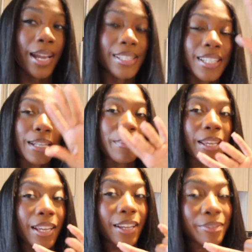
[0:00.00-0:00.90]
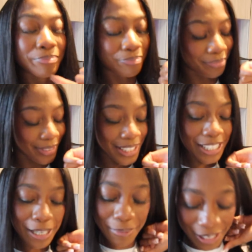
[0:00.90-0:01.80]
it's gonna be it's
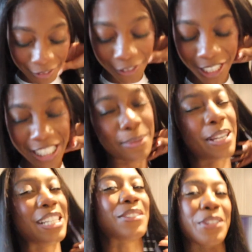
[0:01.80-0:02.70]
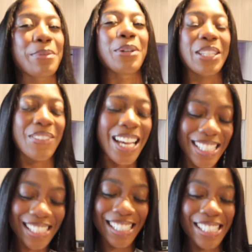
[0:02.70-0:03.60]
gonna be a fun experience for the both of
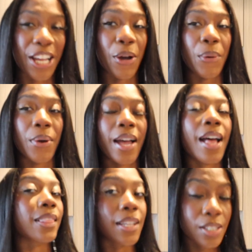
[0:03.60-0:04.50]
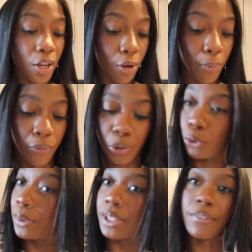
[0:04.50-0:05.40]
us. So let's go before the
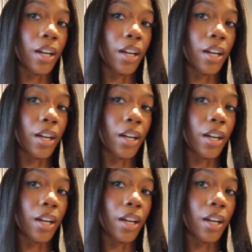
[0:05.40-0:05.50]
Uber leave